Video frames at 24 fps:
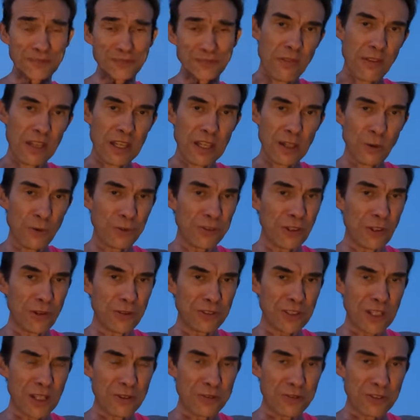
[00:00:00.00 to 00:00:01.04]
I think it also
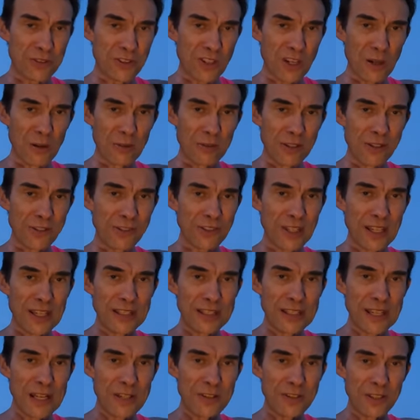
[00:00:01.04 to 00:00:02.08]
goes to show in this day
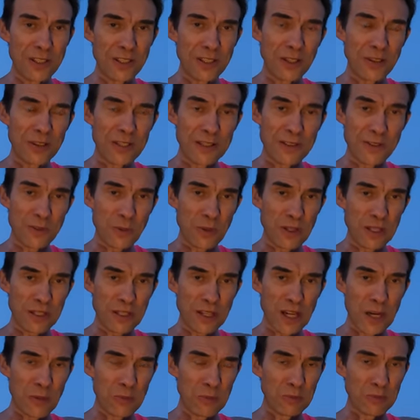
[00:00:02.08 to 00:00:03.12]
and age that you don't need to wear
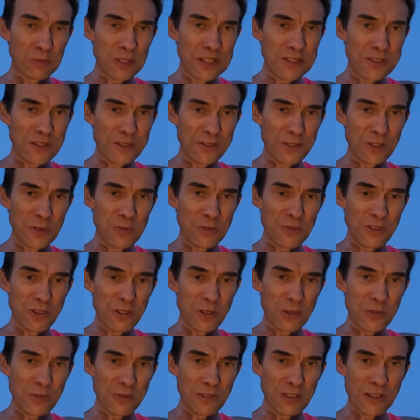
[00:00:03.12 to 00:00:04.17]
carbon plated super
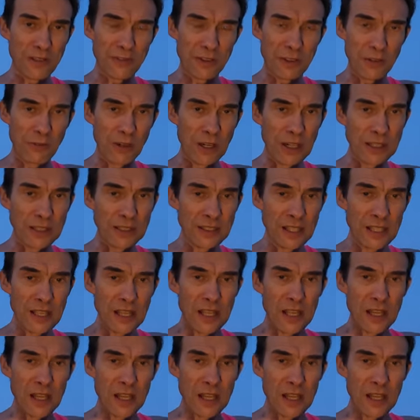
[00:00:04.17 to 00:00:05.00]
shoes for every run.